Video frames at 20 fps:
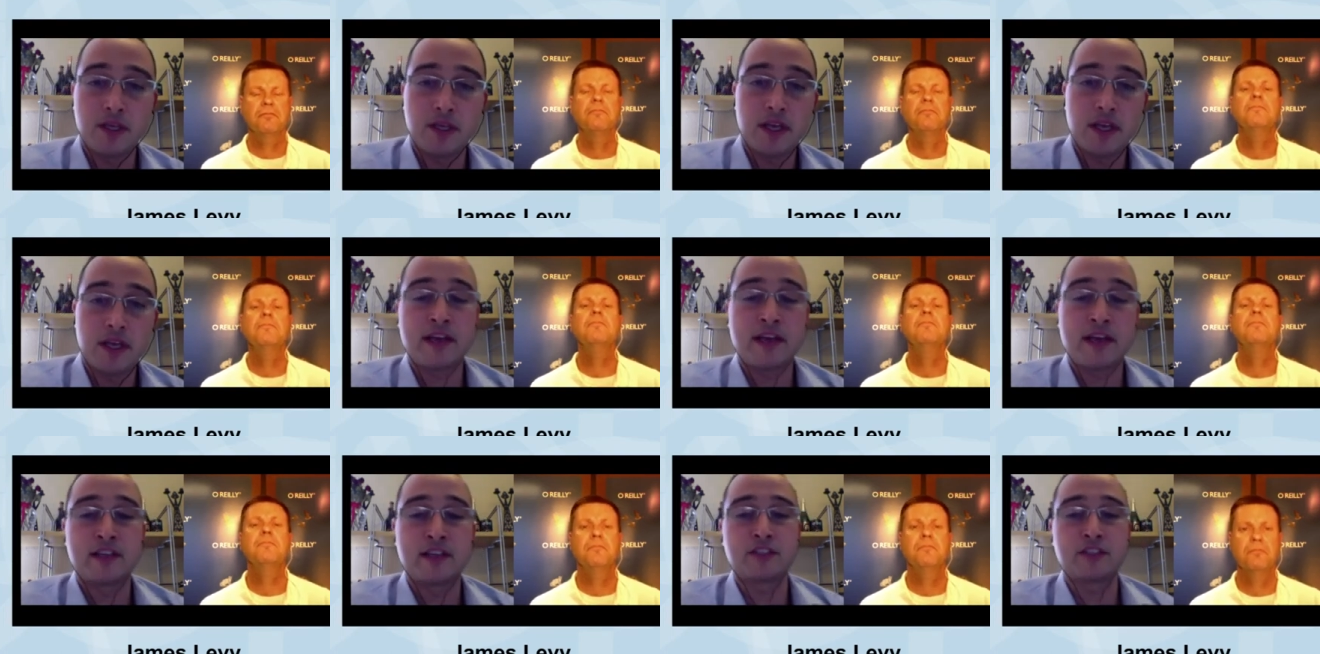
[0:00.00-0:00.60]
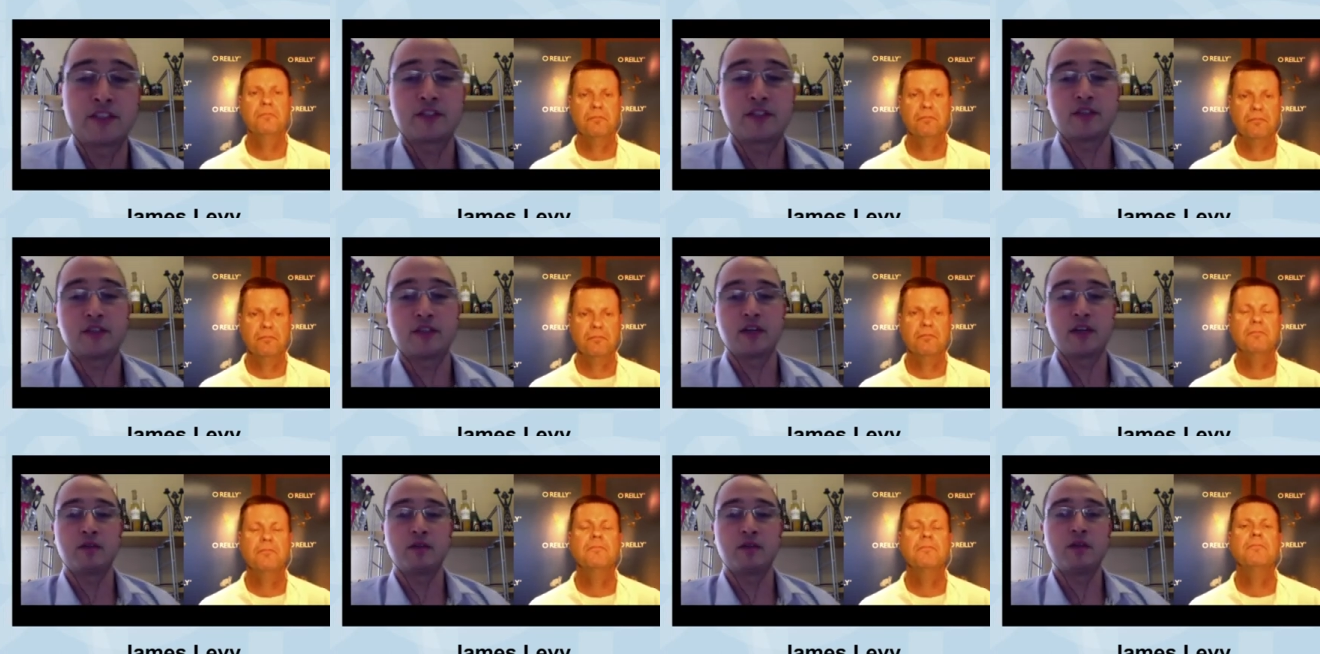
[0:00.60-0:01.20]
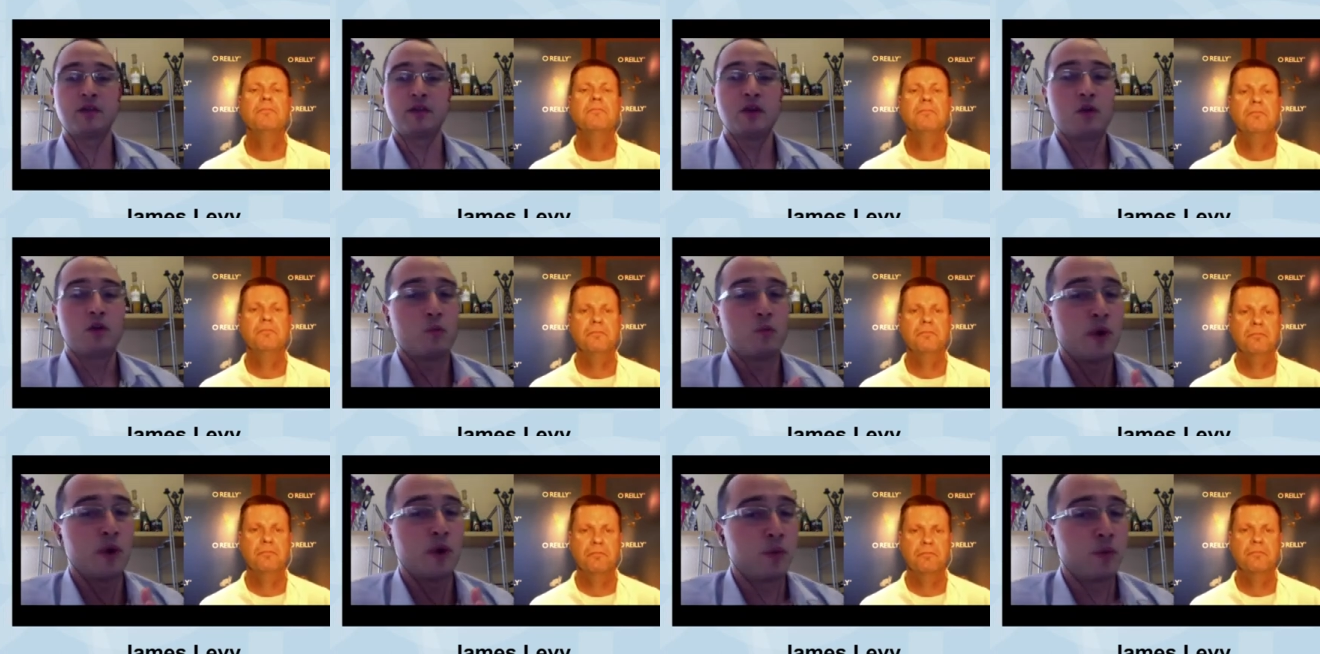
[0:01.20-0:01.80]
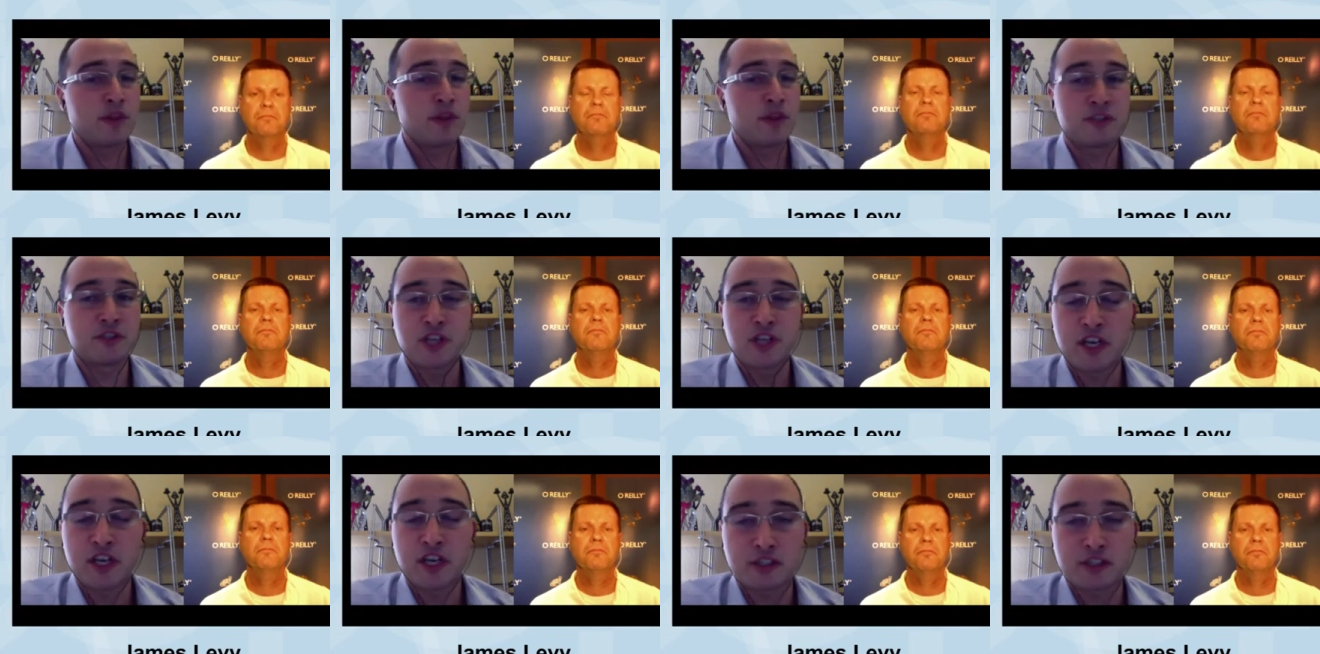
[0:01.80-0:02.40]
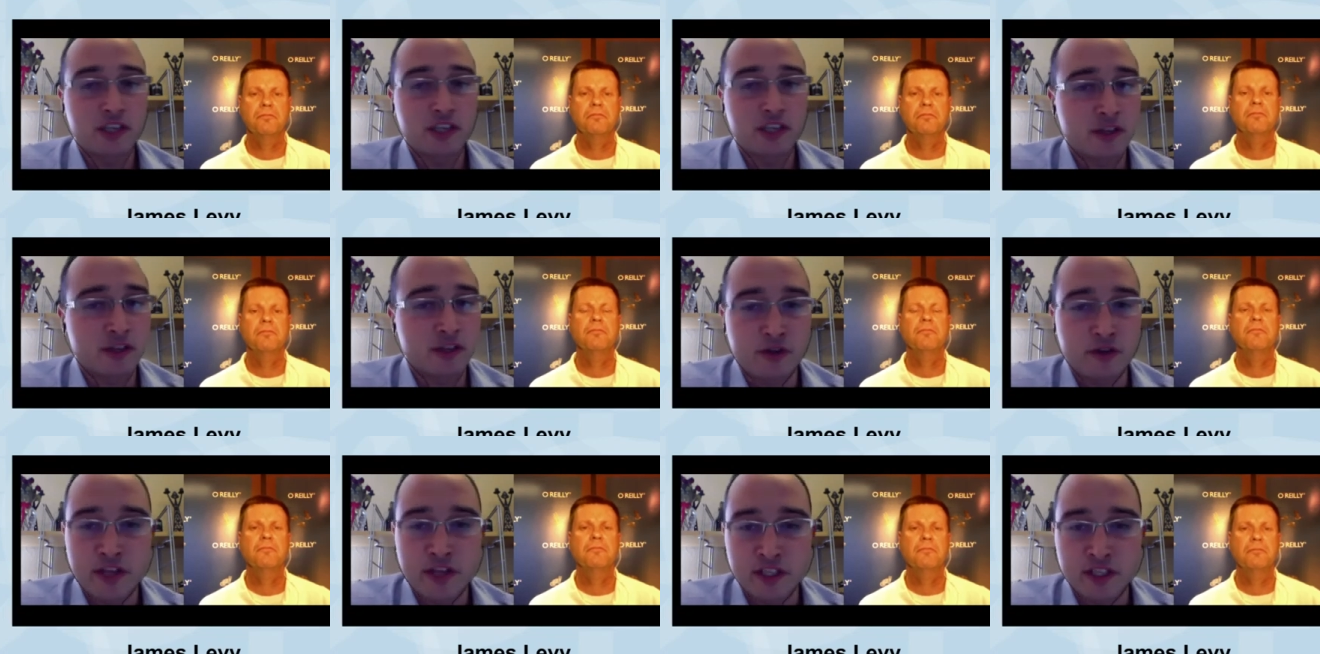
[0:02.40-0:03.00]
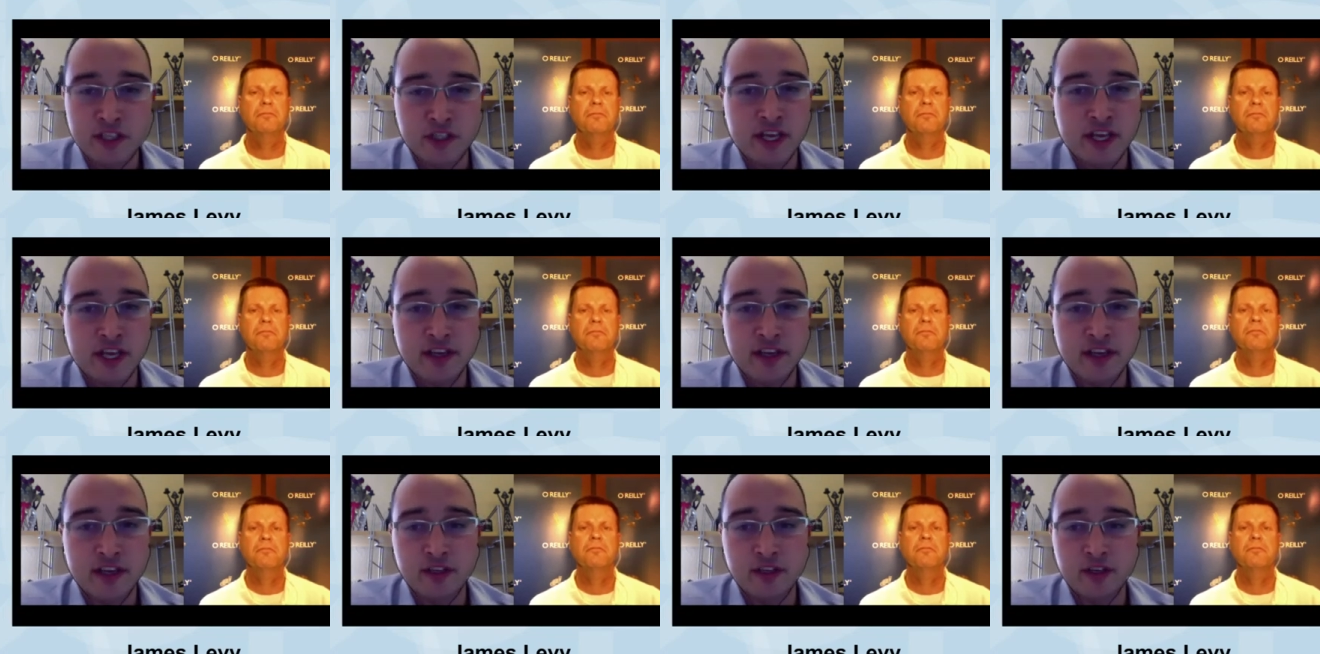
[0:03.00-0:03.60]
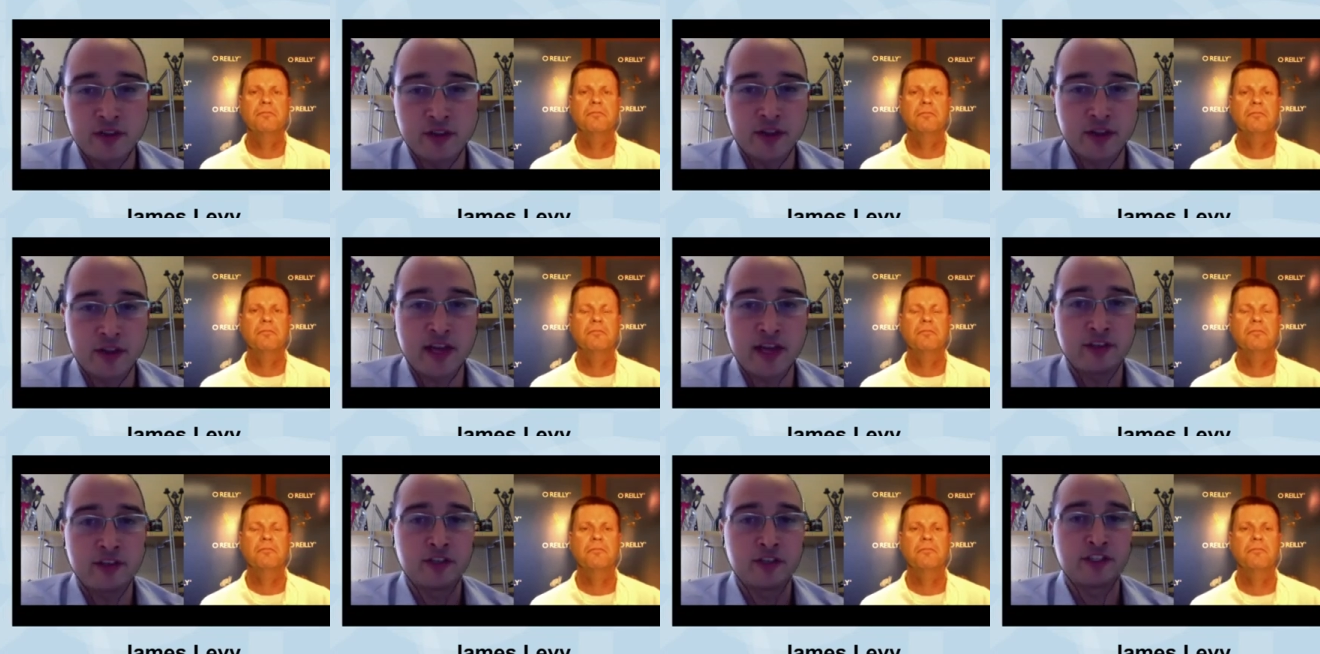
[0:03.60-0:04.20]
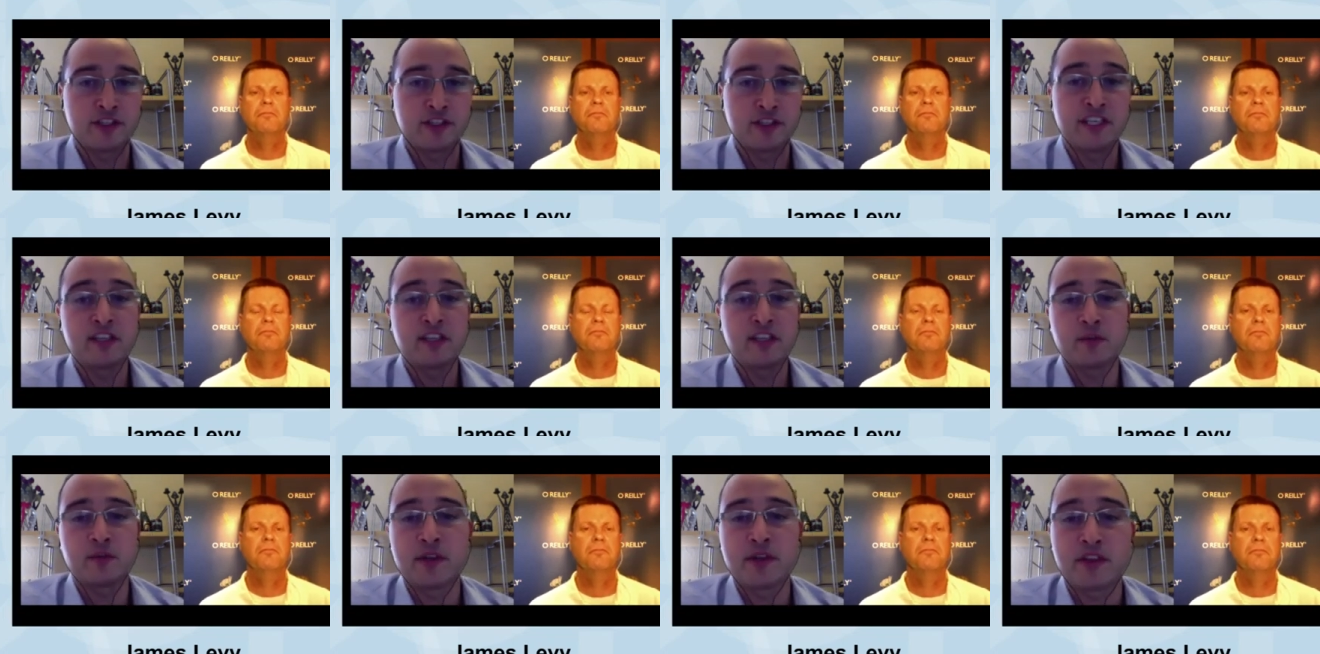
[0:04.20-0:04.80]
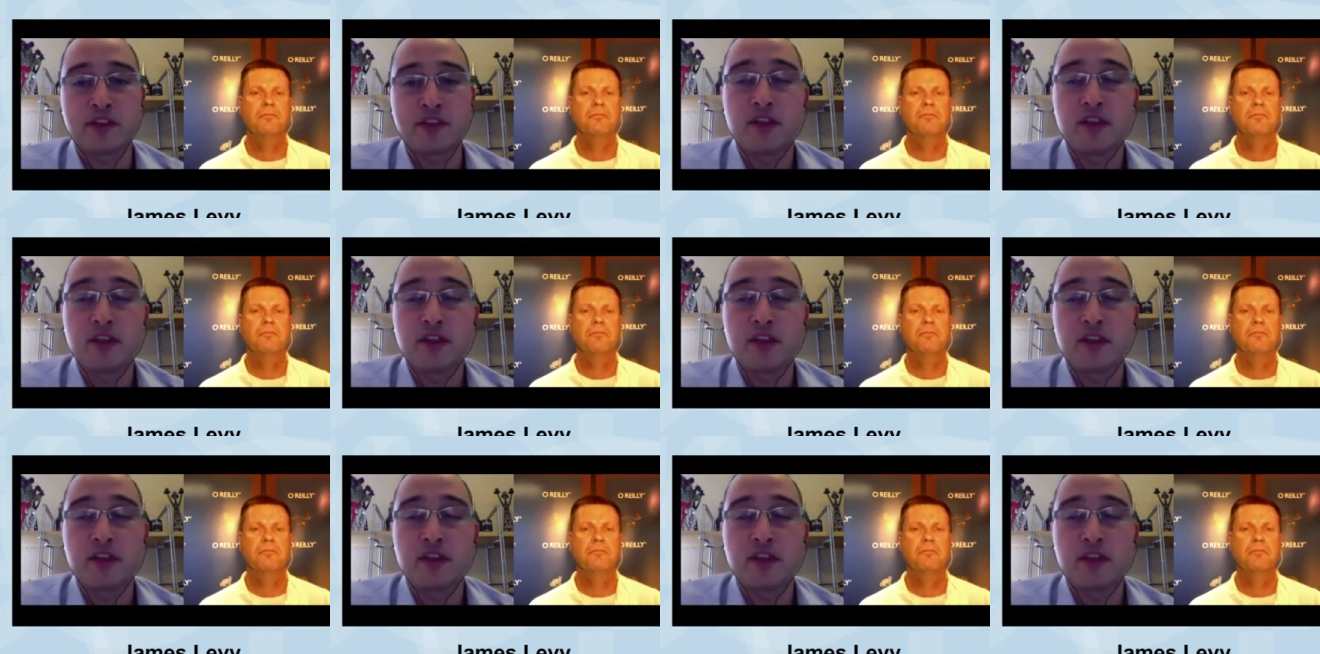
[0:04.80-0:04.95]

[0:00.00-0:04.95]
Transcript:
Speaker 1: And mm-hmm. uh, w- when there's a hundred other things that uh, that you're dealing with,